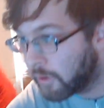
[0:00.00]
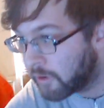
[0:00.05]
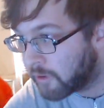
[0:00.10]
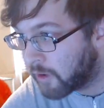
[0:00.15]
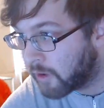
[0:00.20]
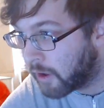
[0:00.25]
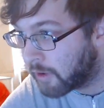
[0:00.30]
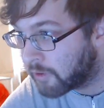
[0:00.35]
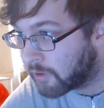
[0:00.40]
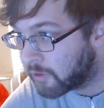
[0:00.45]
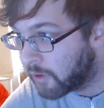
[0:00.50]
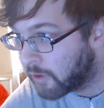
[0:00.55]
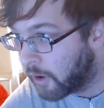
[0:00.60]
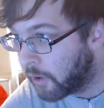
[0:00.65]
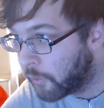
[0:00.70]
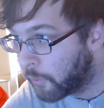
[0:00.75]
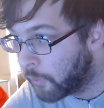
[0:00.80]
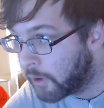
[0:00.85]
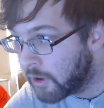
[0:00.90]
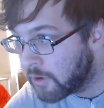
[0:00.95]
want to say,
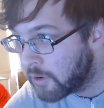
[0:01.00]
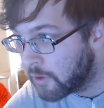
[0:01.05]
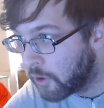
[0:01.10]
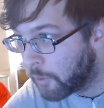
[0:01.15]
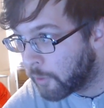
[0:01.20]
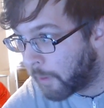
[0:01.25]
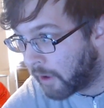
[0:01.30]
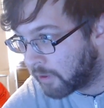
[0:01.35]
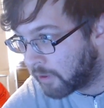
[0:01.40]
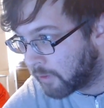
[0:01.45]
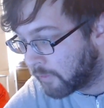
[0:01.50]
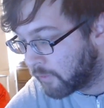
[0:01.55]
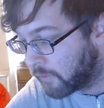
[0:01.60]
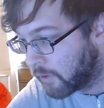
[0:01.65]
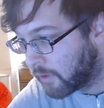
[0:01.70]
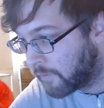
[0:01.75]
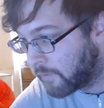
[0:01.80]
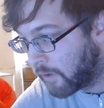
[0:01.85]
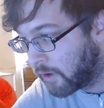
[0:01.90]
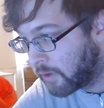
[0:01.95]
so what do you know about the
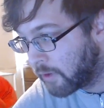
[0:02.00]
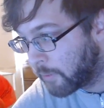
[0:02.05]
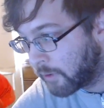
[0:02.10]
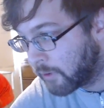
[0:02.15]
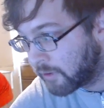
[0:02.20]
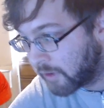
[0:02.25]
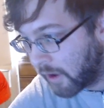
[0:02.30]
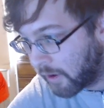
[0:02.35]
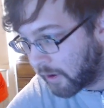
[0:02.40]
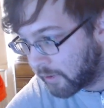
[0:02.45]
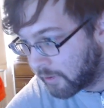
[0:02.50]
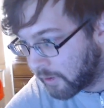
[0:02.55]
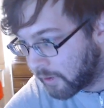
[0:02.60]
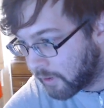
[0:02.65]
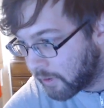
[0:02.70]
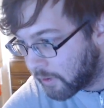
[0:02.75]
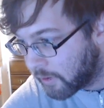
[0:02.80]
furry fandom exactly?